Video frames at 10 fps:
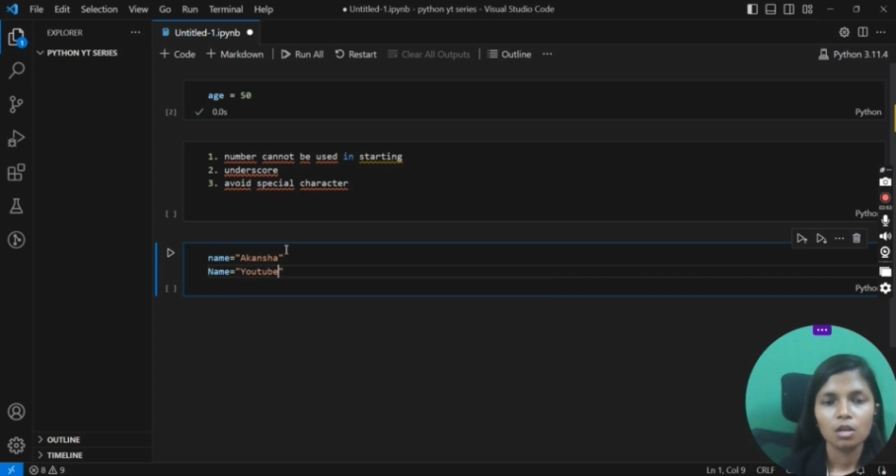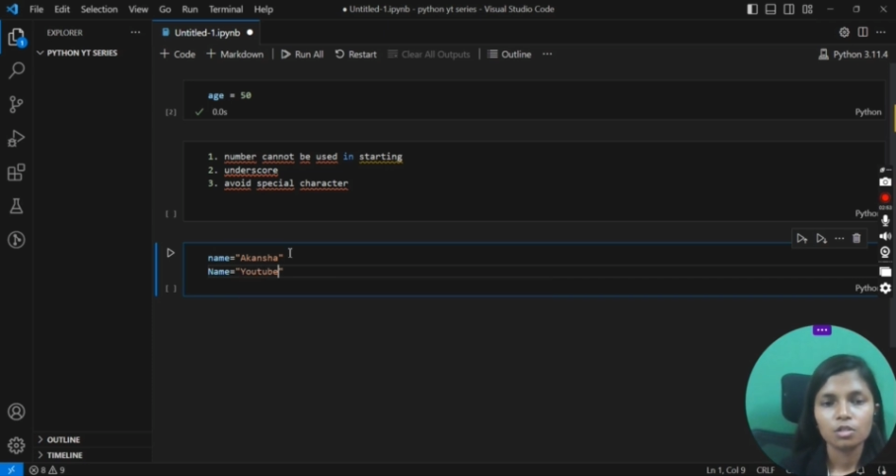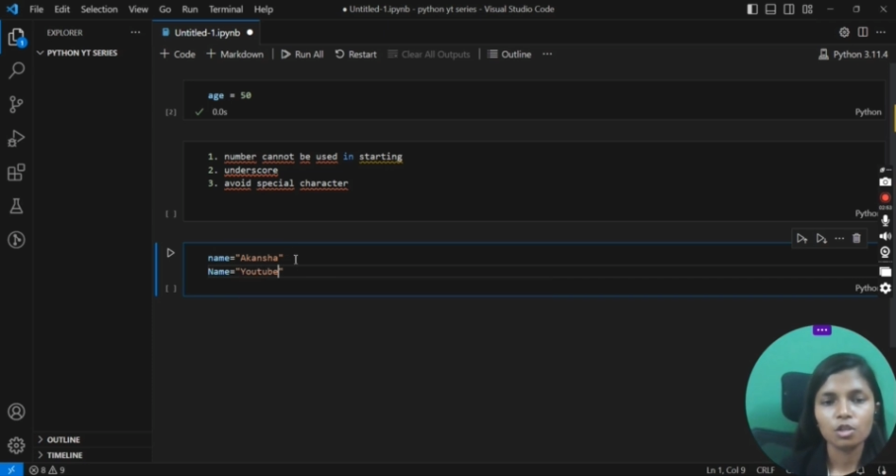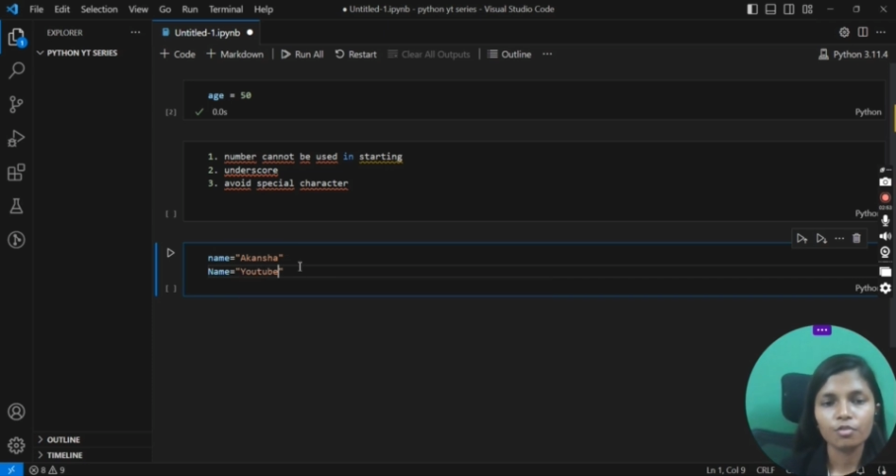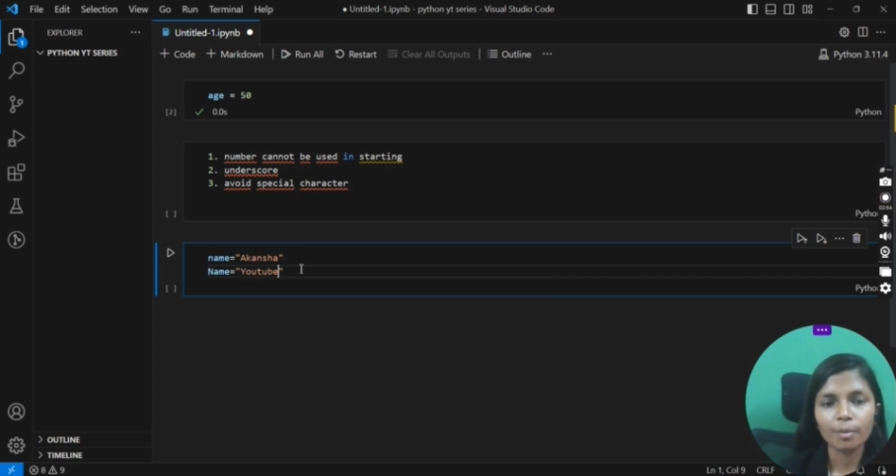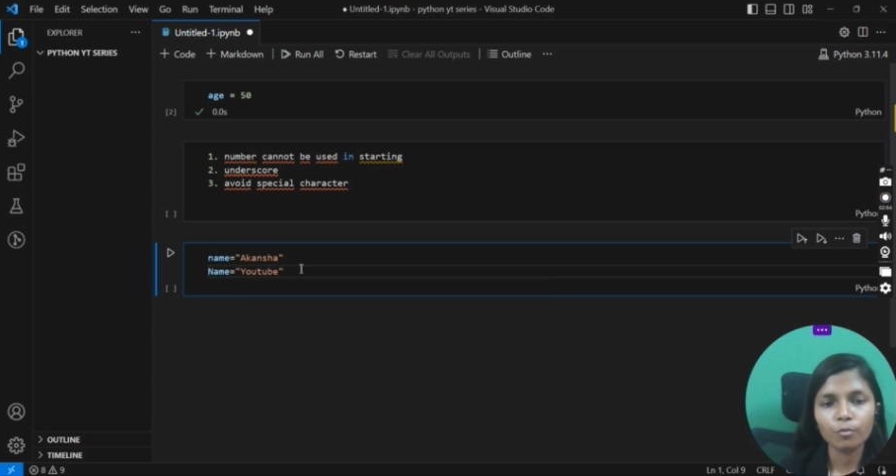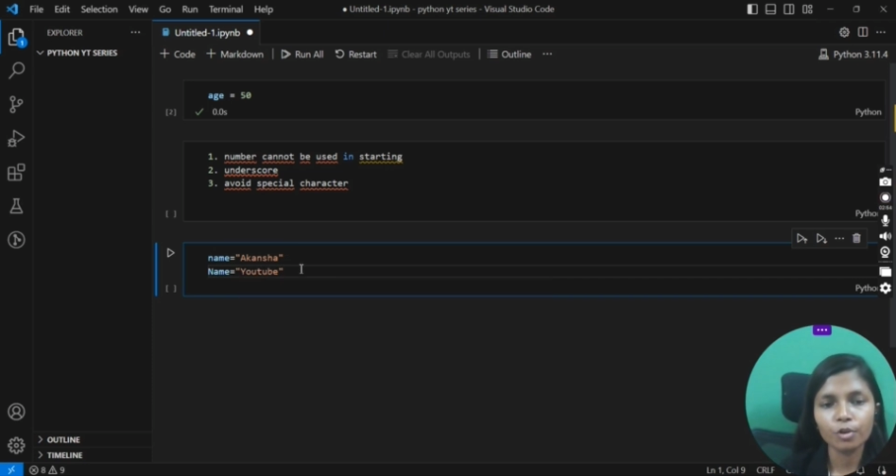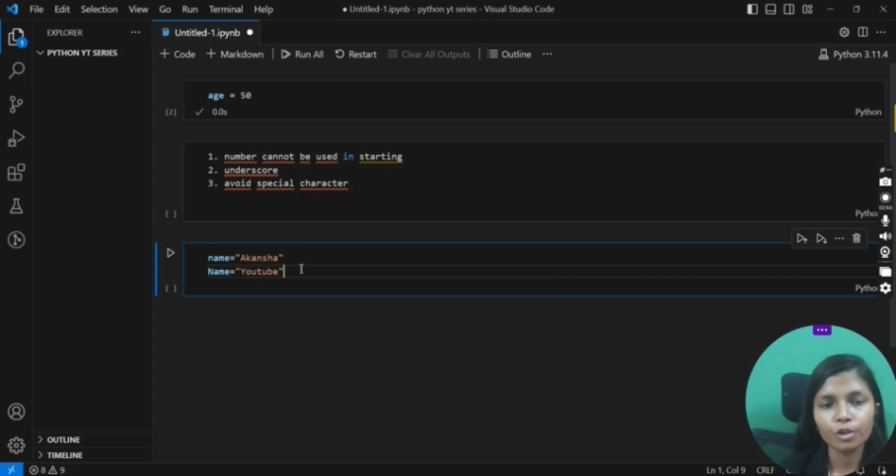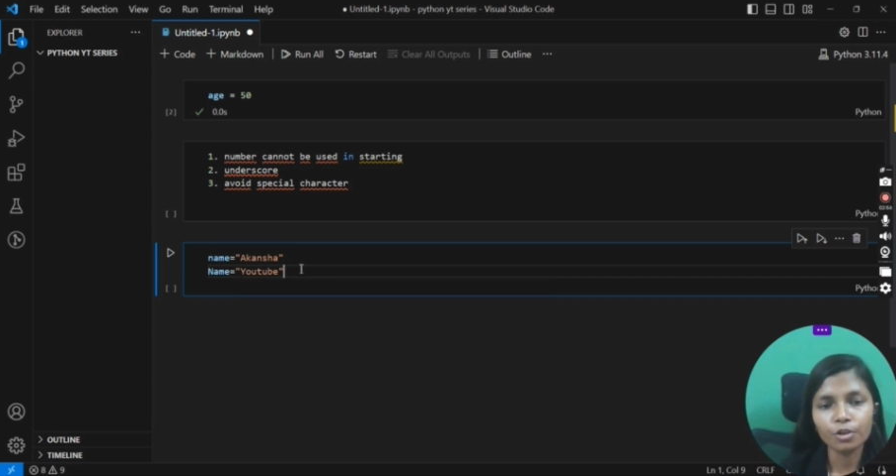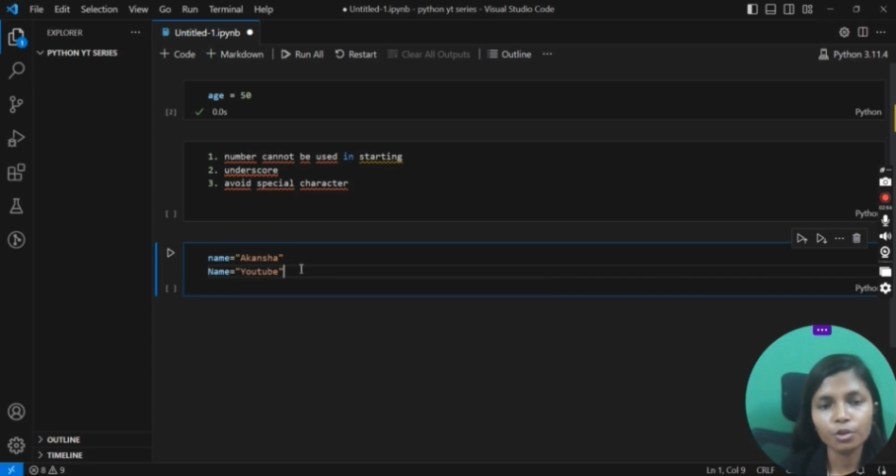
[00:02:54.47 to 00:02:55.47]
So if I'm
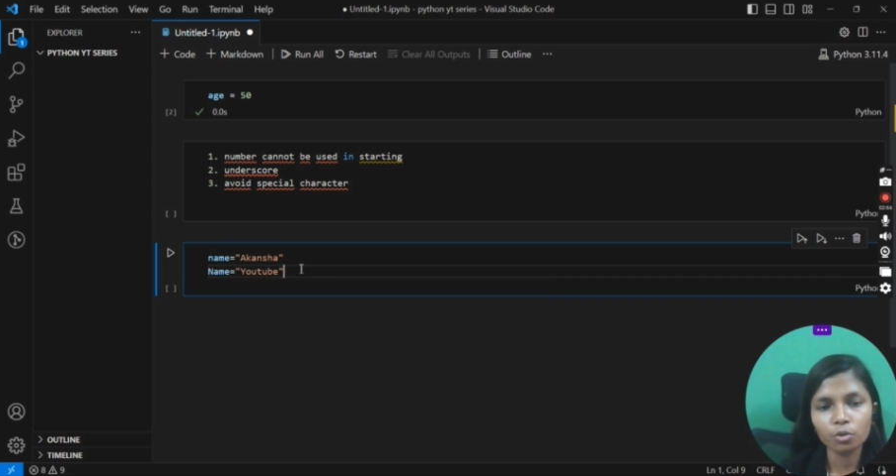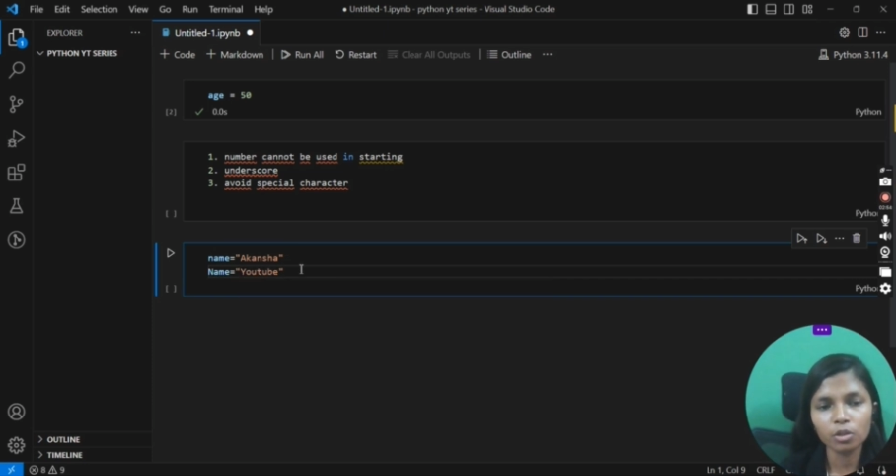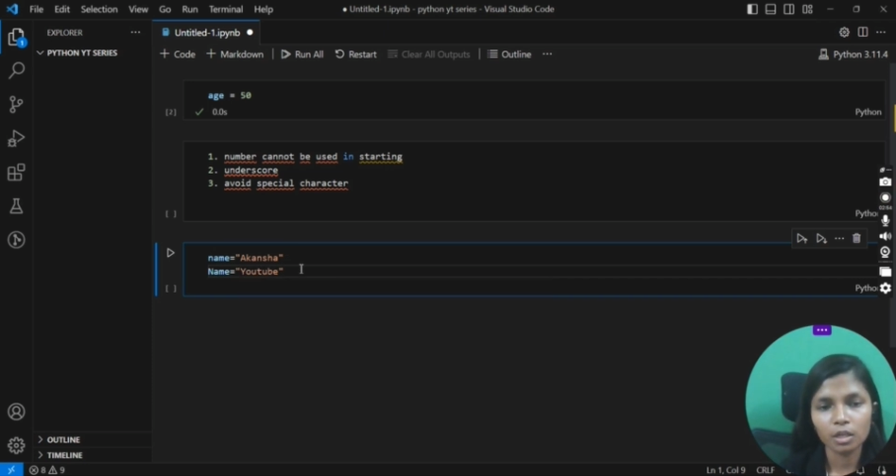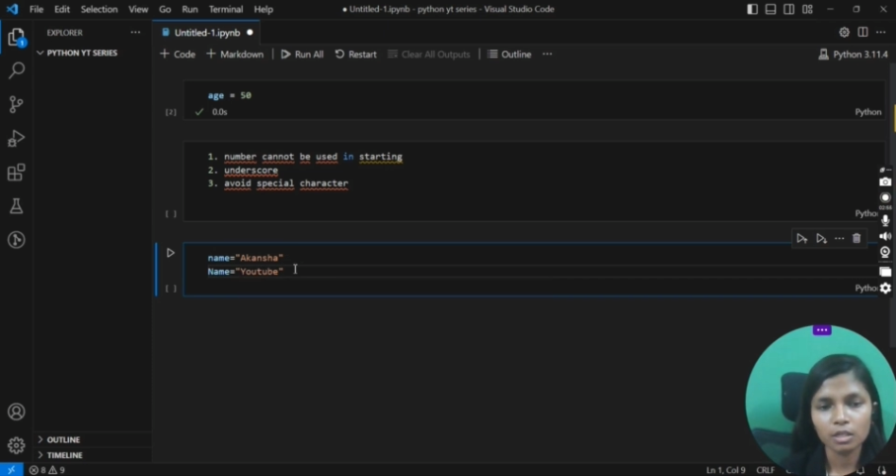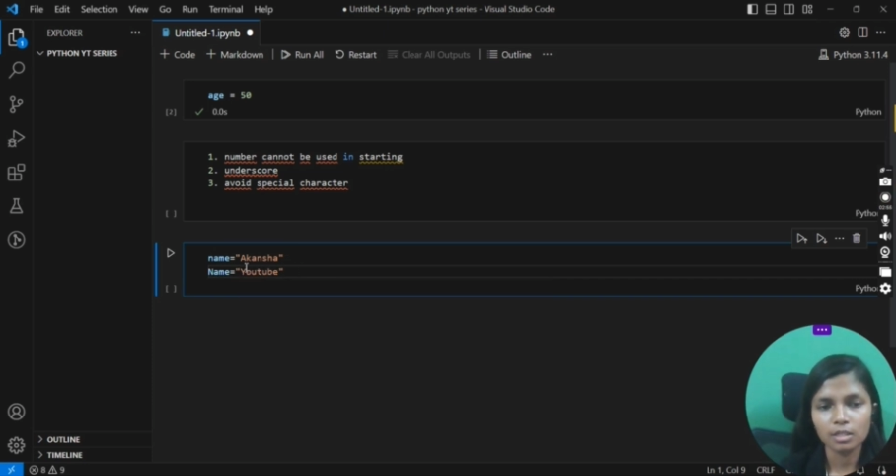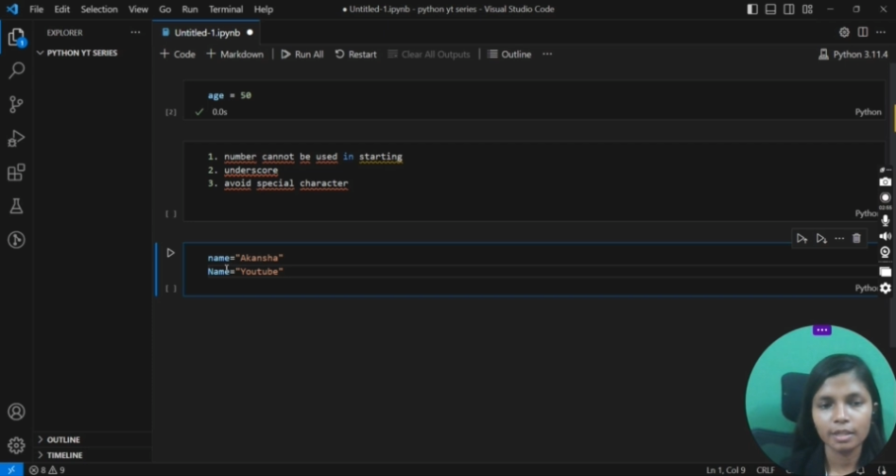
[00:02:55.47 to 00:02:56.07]
going to do this,